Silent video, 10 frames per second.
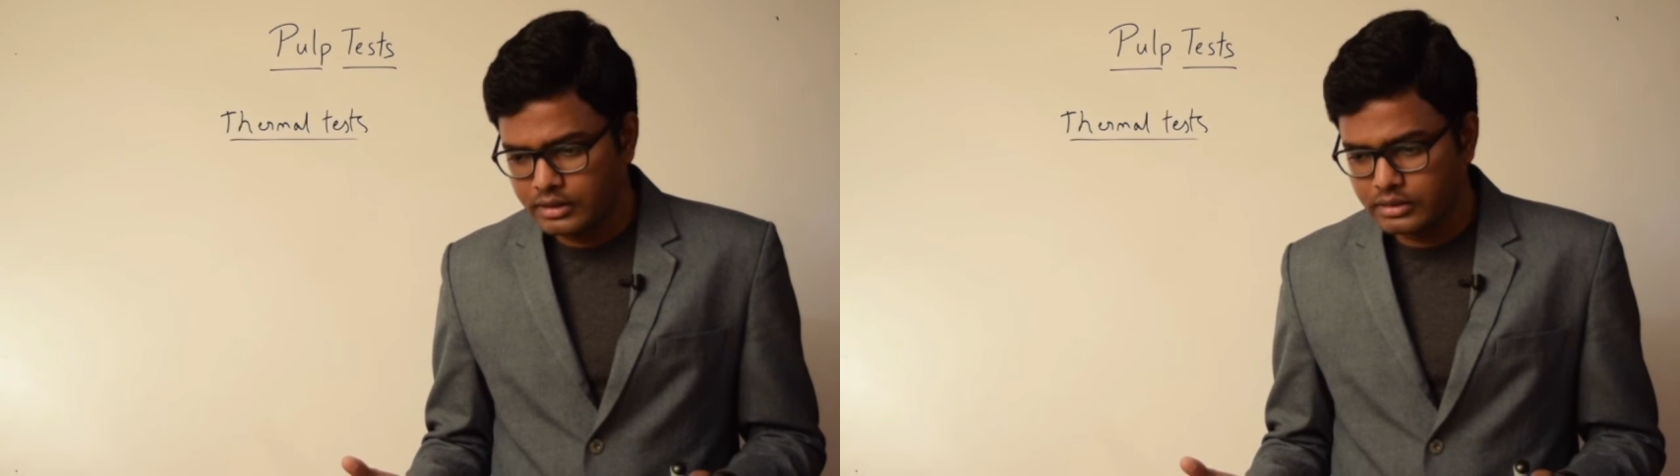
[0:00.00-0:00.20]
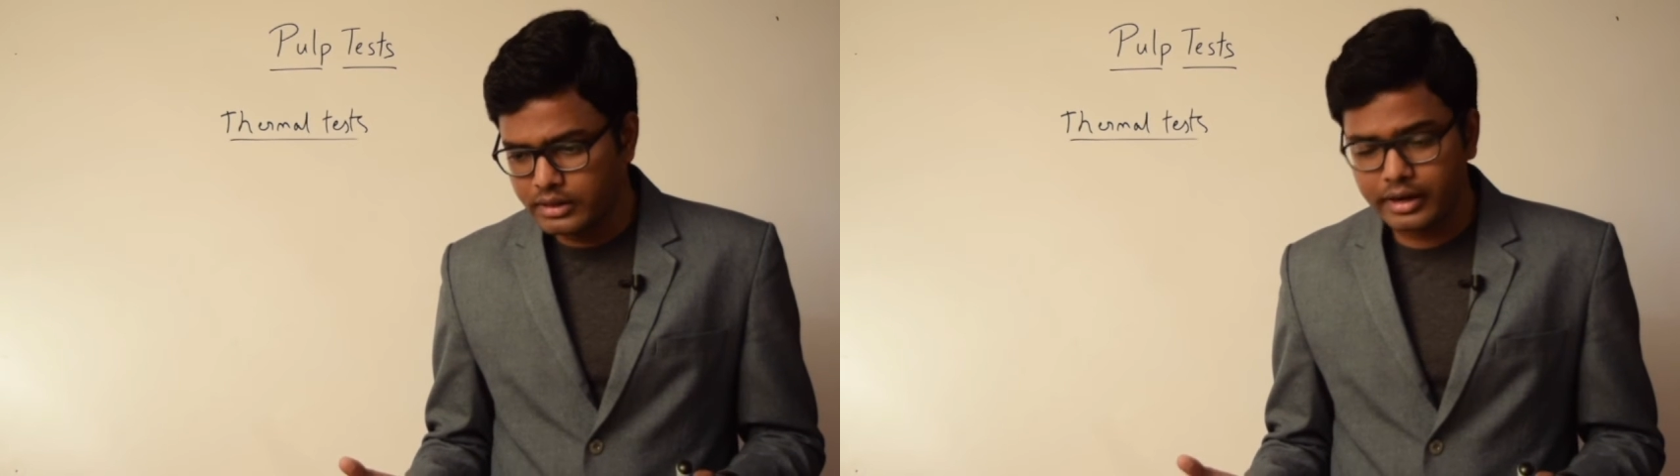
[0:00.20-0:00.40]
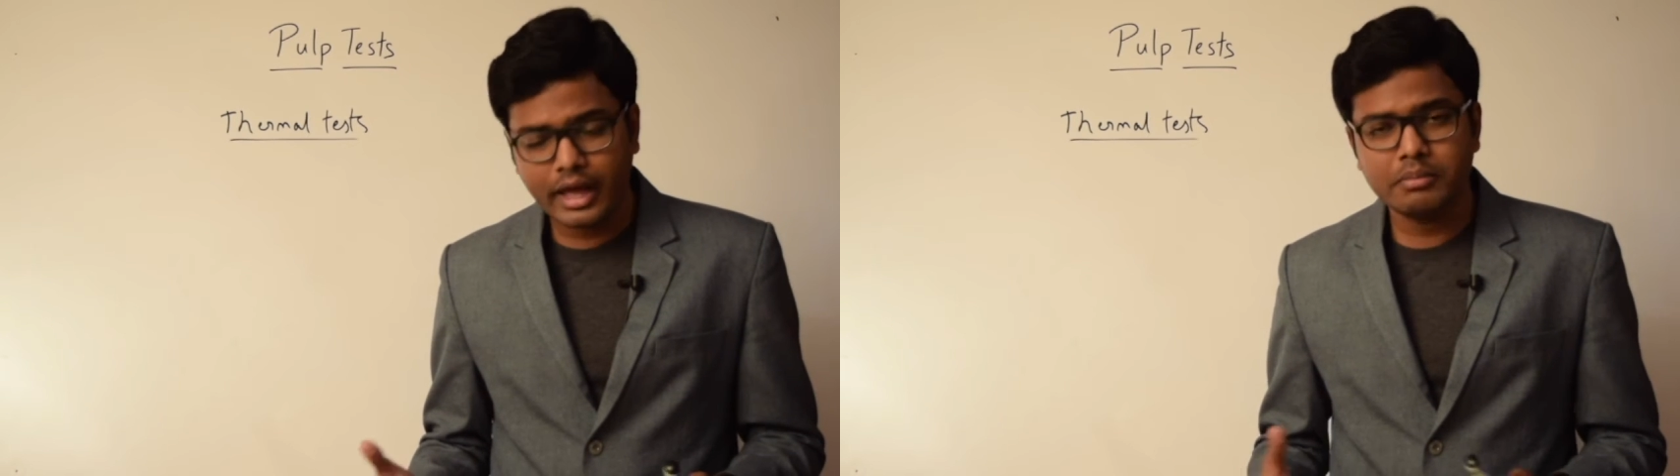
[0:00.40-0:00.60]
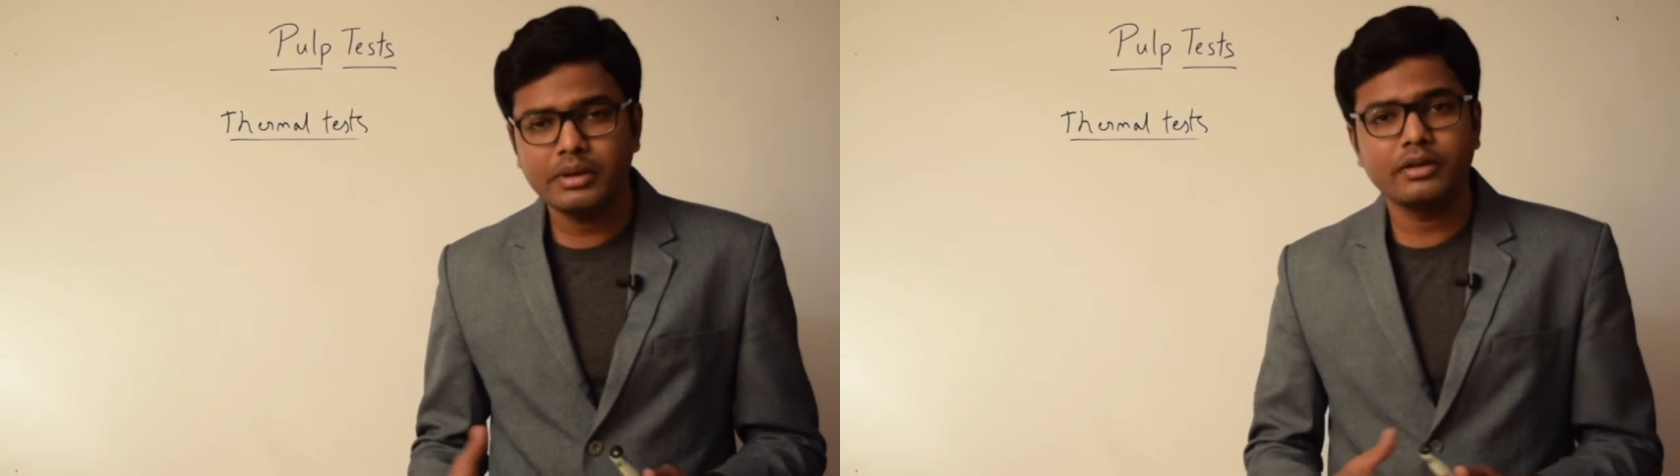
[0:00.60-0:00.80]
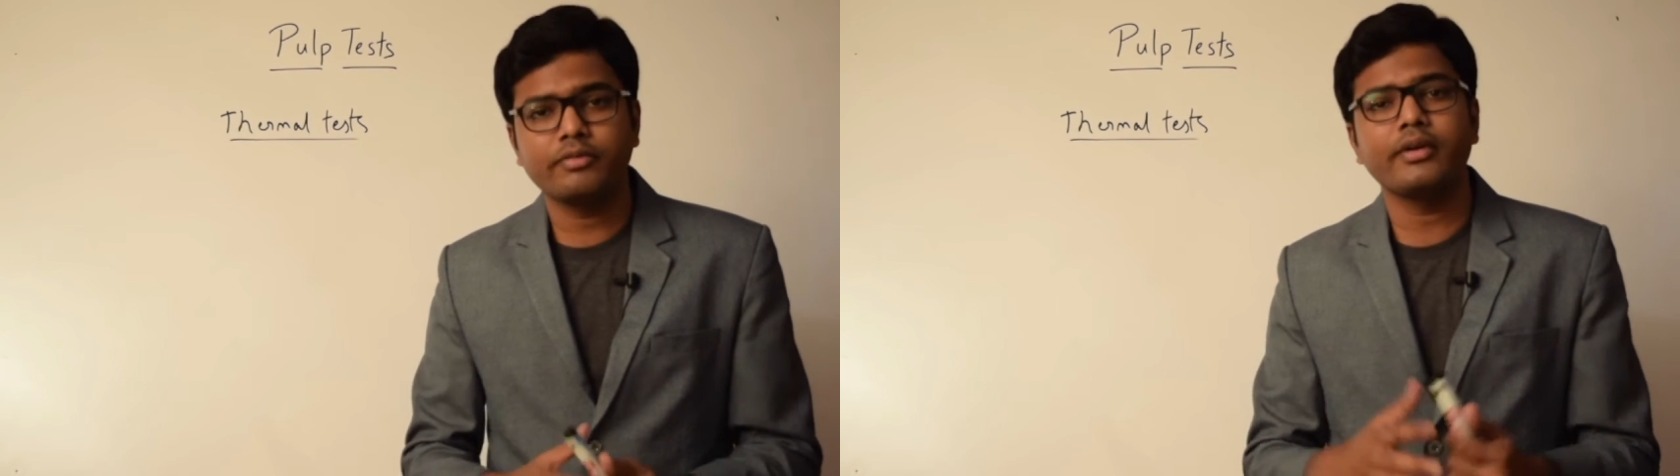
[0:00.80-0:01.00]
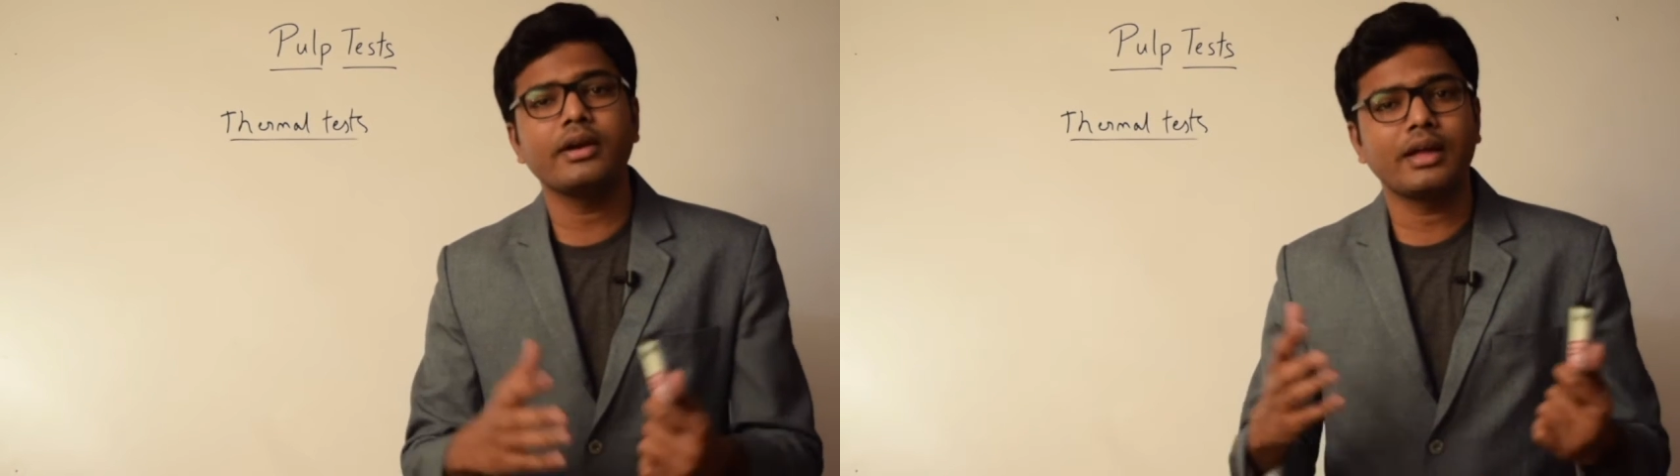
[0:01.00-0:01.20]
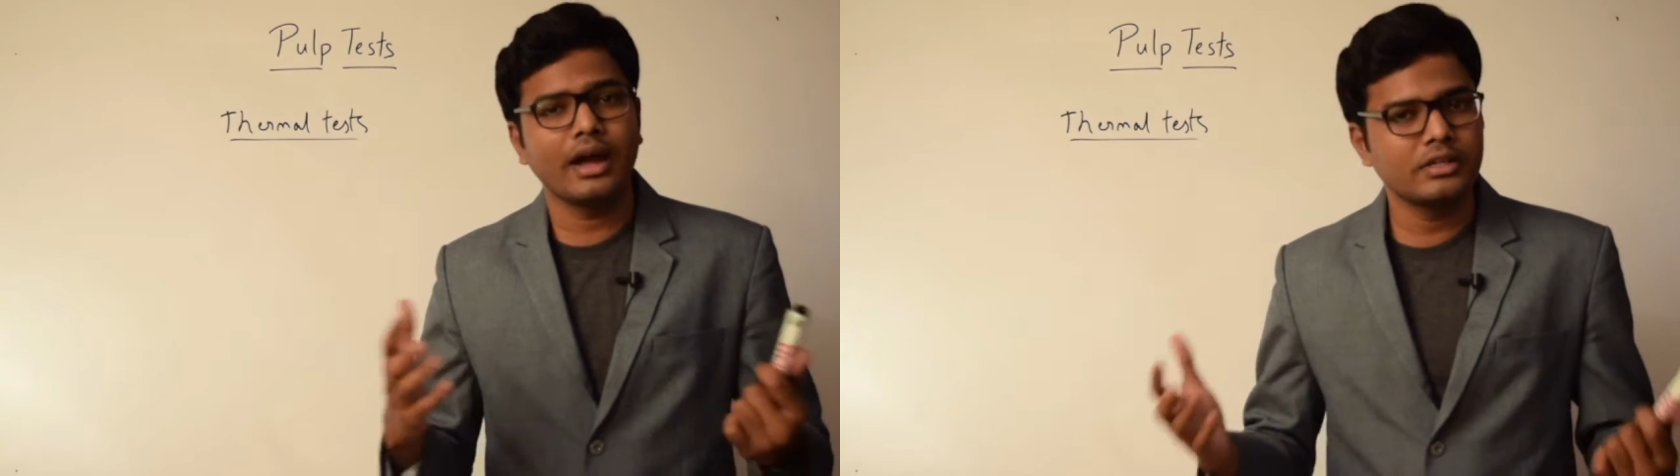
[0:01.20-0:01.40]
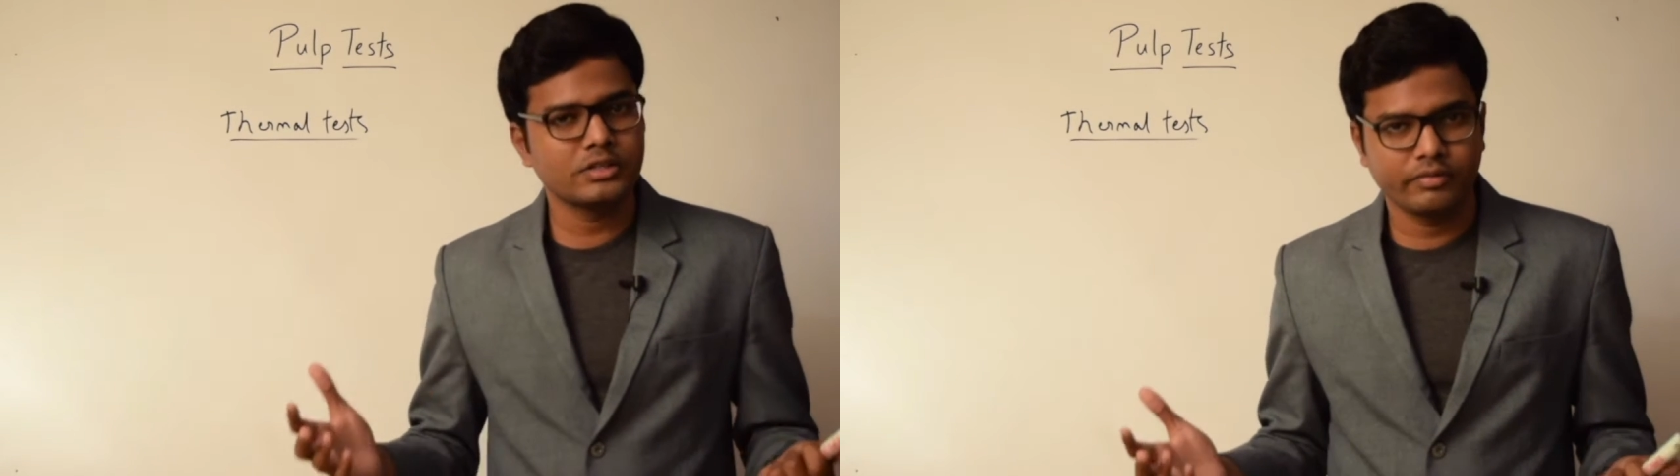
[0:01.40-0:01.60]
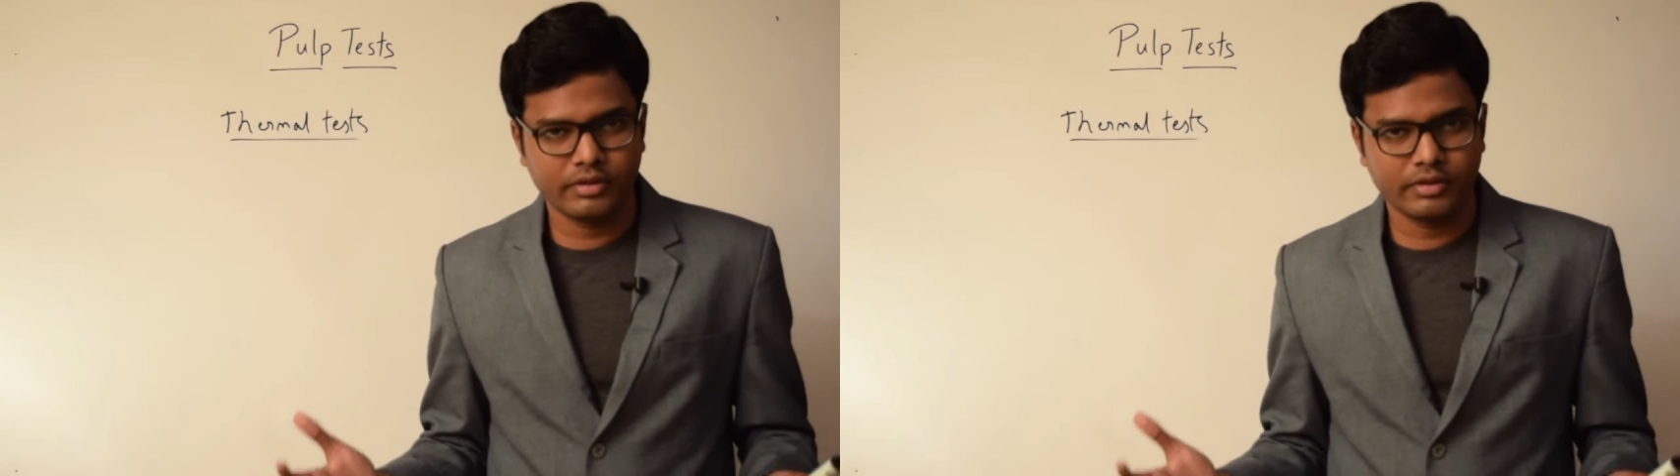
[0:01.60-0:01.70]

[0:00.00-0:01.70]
there can be different kinds of